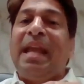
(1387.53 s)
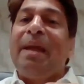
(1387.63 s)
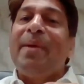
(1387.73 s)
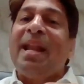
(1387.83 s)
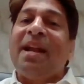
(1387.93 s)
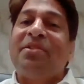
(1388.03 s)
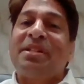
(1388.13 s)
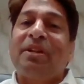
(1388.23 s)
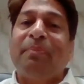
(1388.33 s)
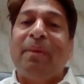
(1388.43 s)
Name and
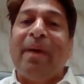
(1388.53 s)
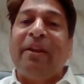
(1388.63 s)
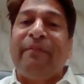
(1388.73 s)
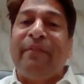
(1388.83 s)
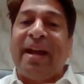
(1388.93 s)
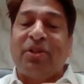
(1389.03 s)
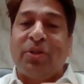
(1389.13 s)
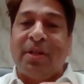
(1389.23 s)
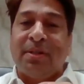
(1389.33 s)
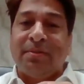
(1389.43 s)
address of the
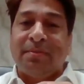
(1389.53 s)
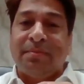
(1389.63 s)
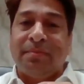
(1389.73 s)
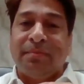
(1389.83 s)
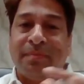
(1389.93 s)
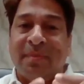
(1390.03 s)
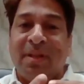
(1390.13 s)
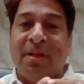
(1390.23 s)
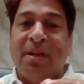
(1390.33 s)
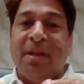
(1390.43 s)
manufacturer,
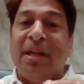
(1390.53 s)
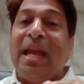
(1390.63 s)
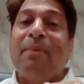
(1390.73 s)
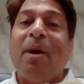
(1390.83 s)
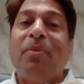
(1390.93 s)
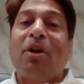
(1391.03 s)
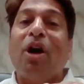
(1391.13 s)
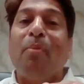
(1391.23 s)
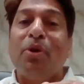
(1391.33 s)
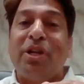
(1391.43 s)
name of the
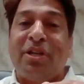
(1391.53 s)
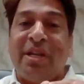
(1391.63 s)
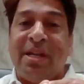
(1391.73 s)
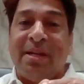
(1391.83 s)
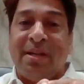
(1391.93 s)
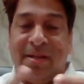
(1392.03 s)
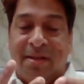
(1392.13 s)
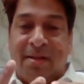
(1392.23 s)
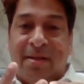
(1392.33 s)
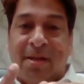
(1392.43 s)
commodity,
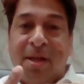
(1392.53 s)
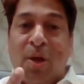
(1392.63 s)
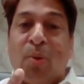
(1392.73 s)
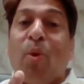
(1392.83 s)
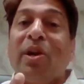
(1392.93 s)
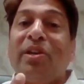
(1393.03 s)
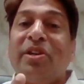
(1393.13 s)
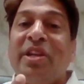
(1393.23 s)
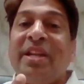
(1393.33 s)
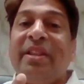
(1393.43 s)

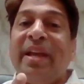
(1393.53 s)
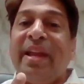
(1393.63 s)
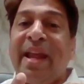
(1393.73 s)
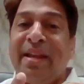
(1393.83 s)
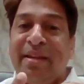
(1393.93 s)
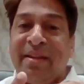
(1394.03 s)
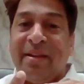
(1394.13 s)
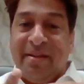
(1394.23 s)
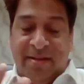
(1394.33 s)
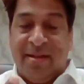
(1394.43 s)
quantity therein,
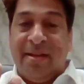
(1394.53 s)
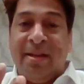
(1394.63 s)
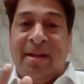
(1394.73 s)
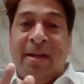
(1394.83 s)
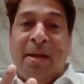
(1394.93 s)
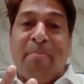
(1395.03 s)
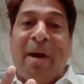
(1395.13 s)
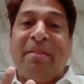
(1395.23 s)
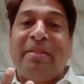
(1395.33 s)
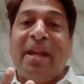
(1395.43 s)

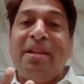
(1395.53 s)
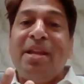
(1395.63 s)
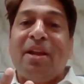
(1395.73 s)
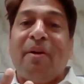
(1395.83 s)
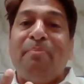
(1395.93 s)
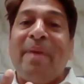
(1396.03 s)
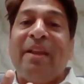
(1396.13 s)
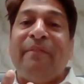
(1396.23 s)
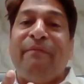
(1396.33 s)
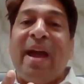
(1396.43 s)
month and year of
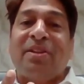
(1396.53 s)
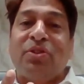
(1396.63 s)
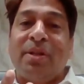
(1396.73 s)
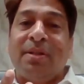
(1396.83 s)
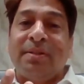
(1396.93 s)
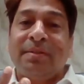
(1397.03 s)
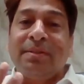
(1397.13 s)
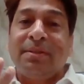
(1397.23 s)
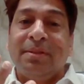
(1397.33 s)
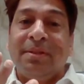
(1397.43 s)
manufacturer,